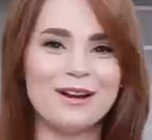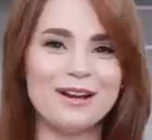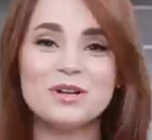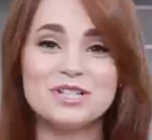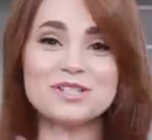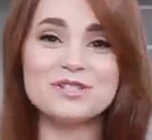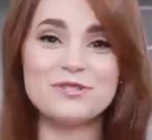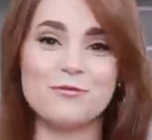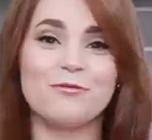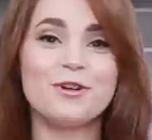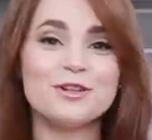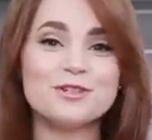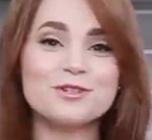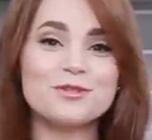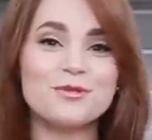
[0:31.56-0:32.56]
which is the
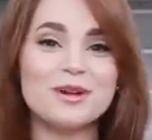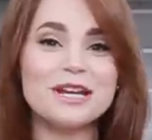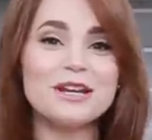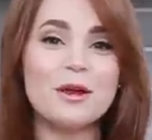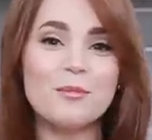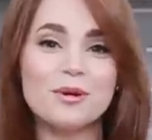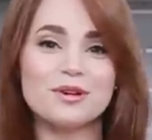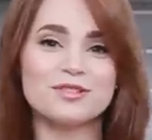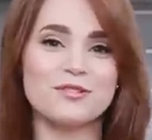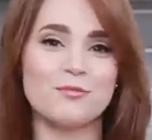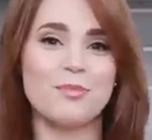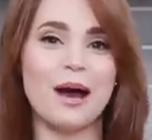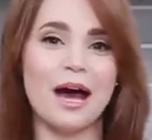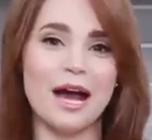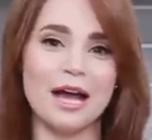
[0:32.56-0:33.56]
first three numbers
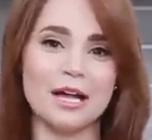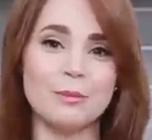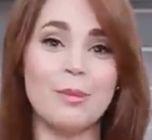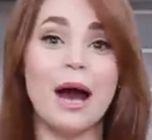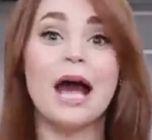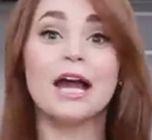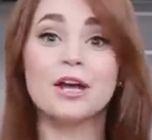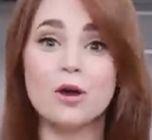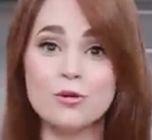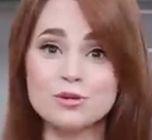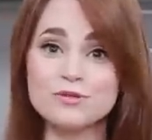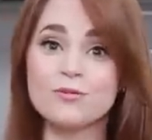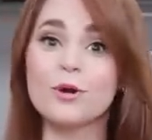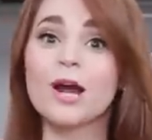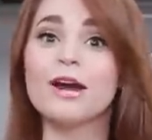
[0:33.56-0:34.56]
of pi. Pi
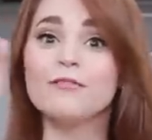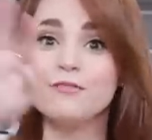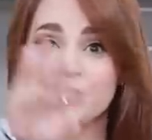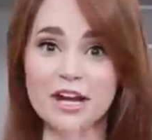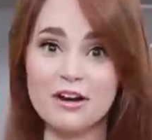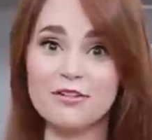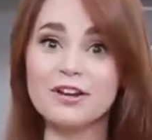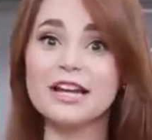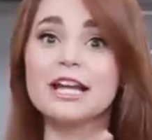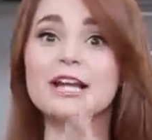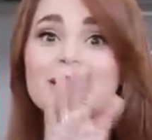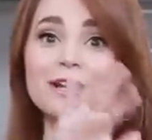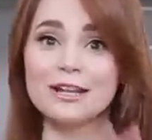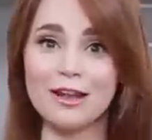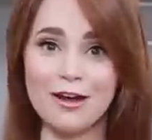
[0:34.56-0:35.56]
goes for a very
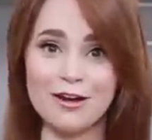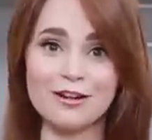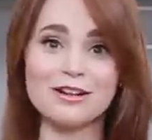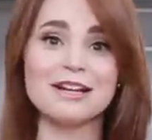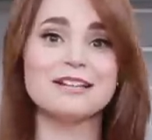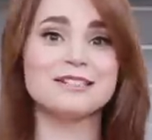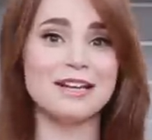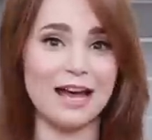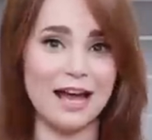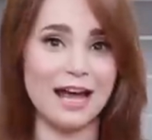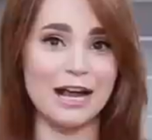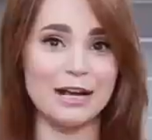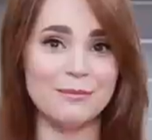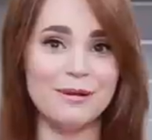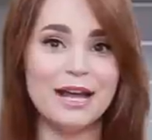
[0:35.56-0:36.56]
long
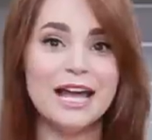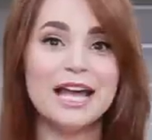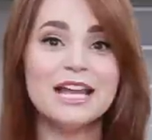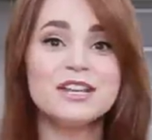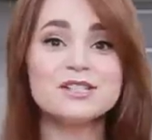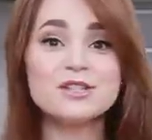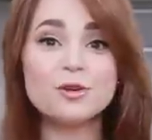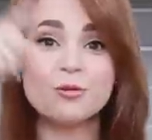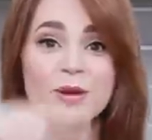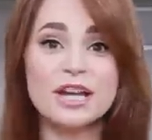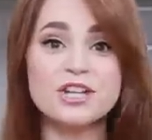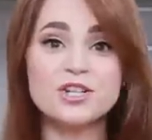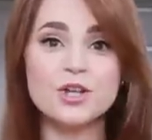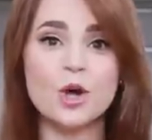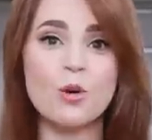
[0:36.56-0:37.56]
time. It is the
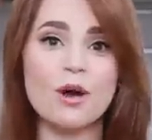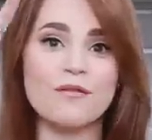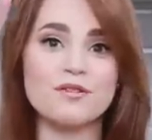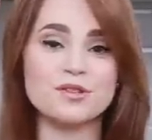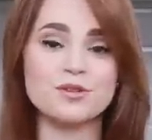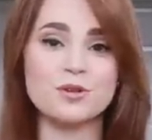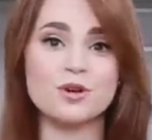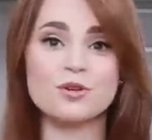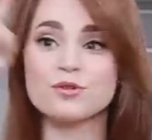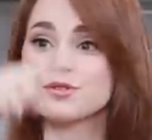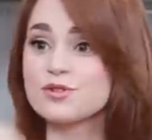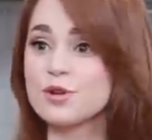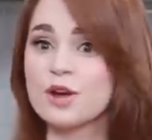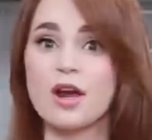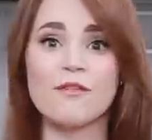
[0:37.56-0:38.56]
ratio of a
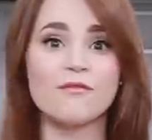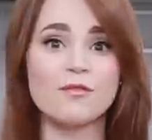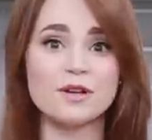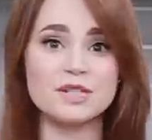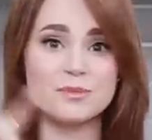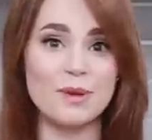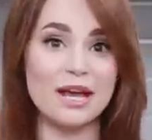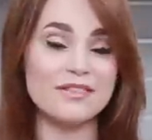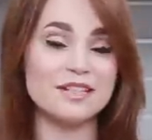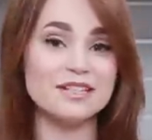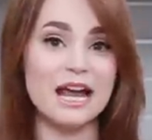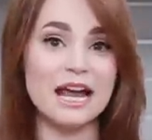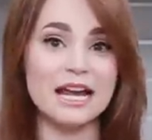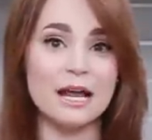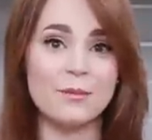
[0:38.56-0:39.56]
circle's circumference by the
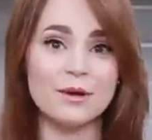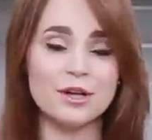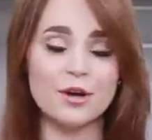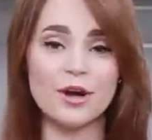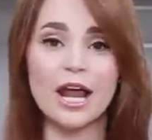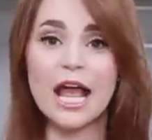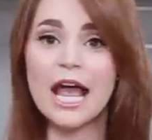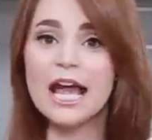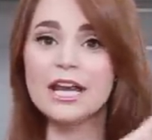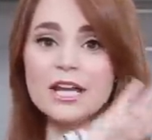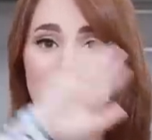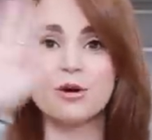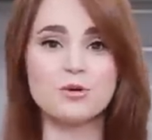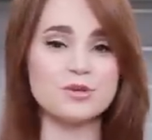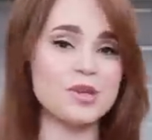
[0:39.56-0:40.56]
diameter, and
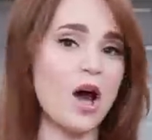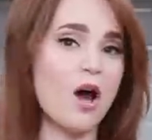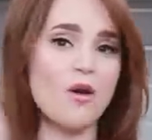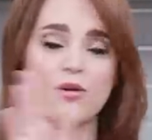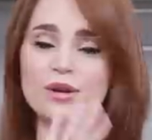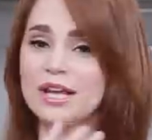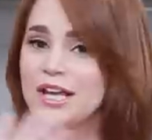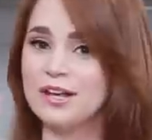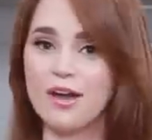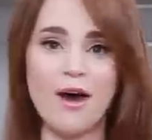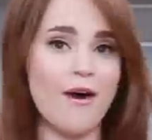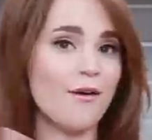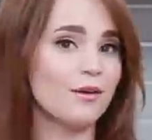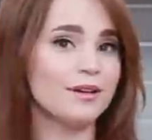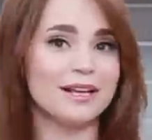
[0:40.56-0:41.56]
it goes on and
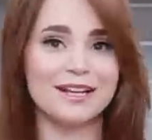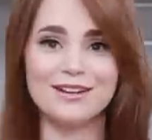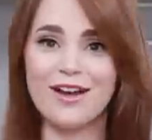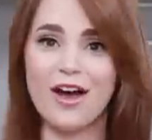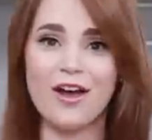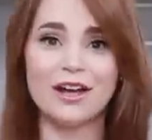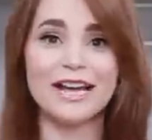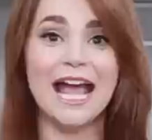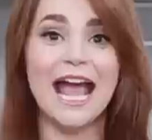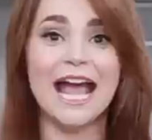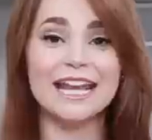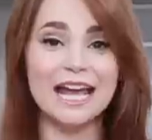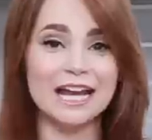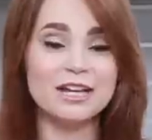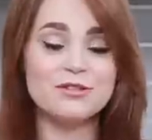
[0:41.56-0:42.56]
on and on.
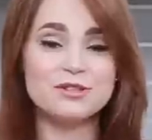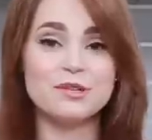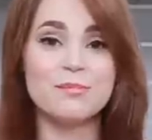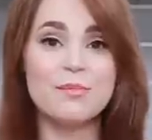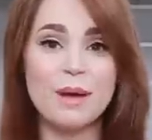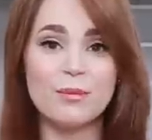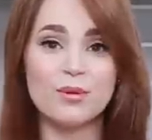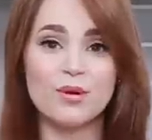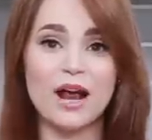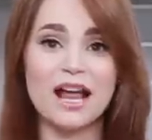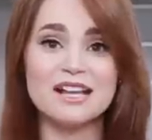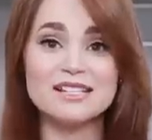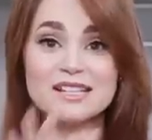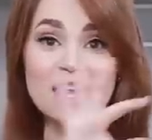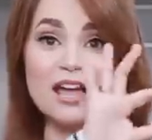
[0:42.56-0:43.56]
And I used to
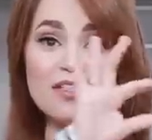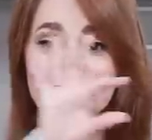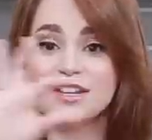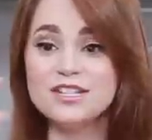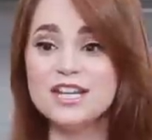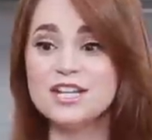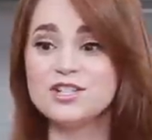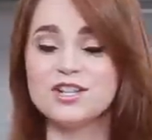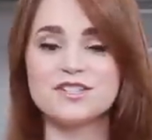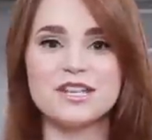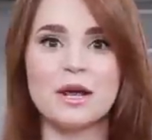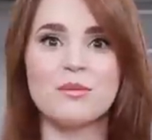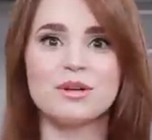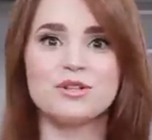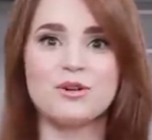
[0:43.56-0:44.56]
memorize the digits.
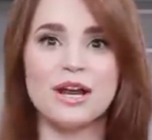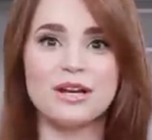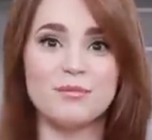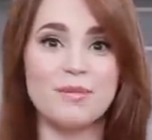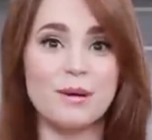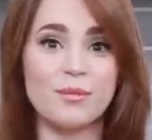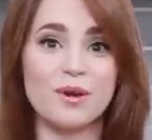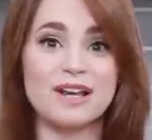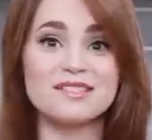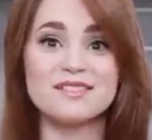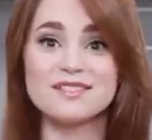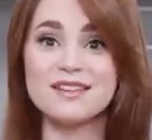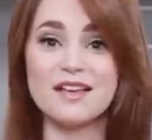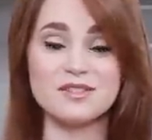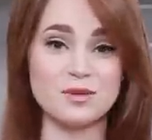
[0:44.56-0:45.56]
I would try to memorize
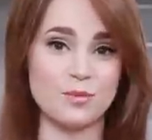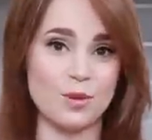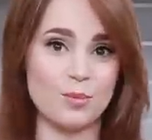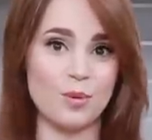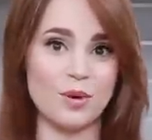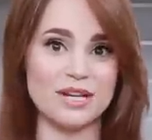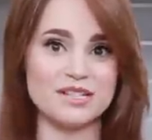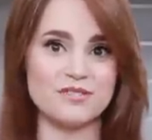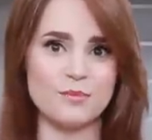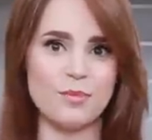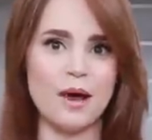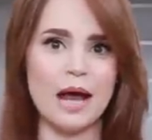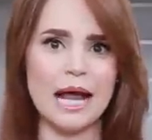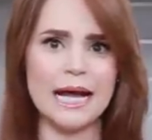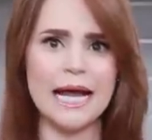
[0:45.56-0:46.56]
the decimal points of
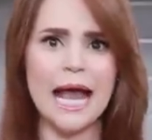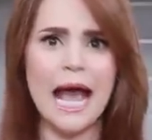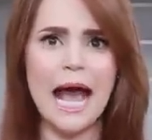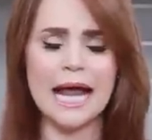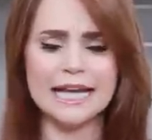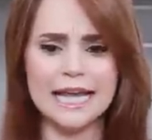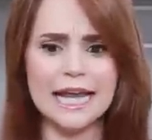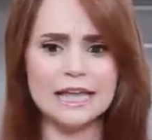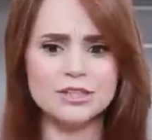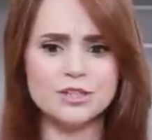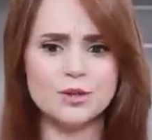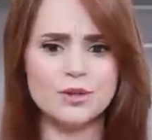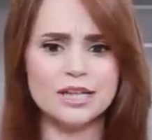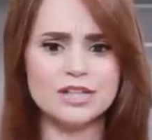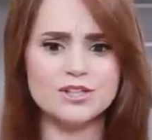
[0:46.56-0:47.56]
pi. I can't
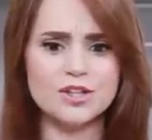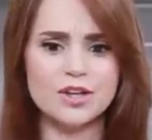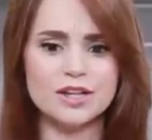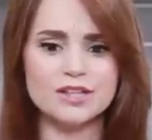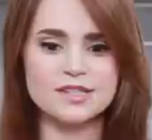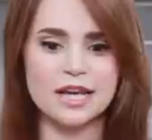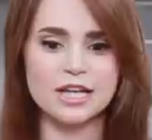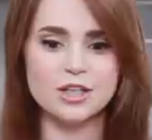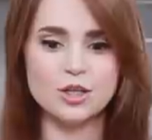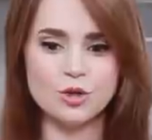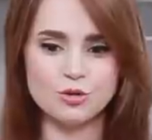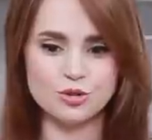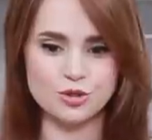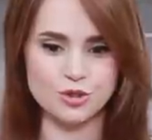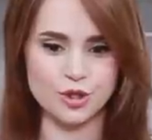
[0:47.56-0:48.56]
do it as good as I
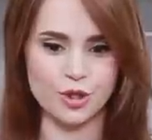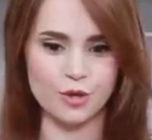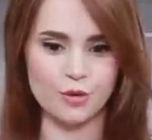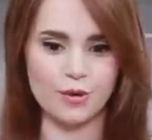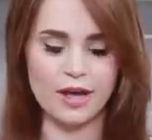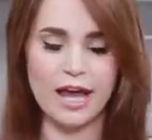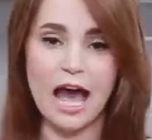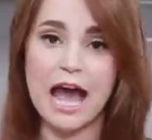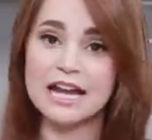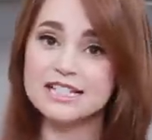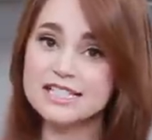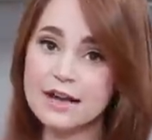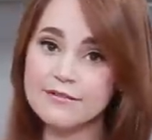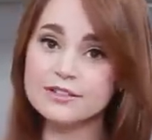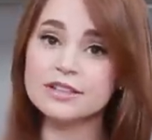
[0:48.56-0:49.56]
used to. I
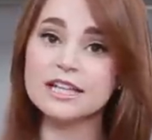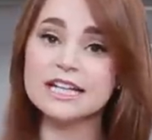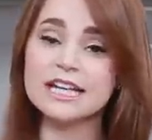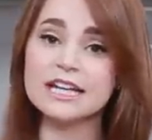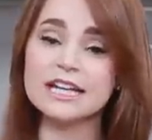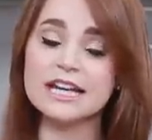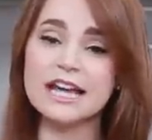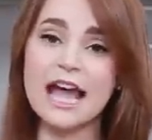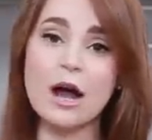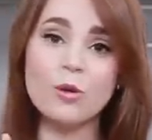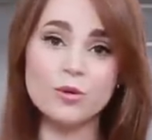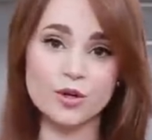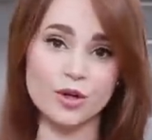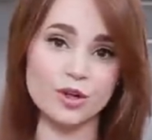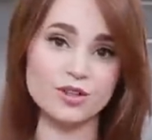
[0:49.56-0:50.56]
definitely can get
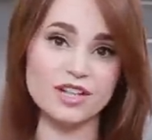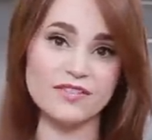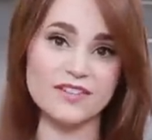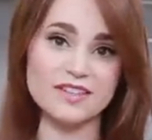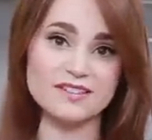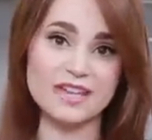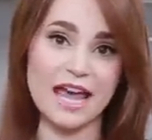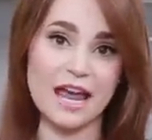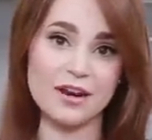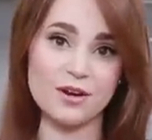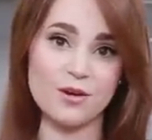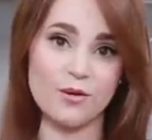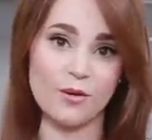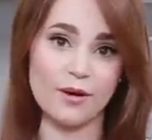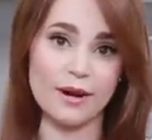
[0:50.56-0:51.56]
out nerd in this
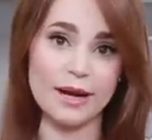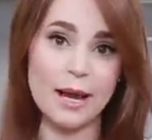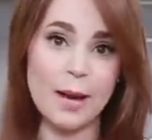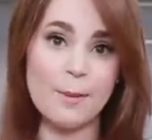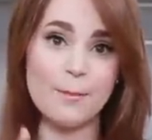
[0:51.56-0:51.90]
category,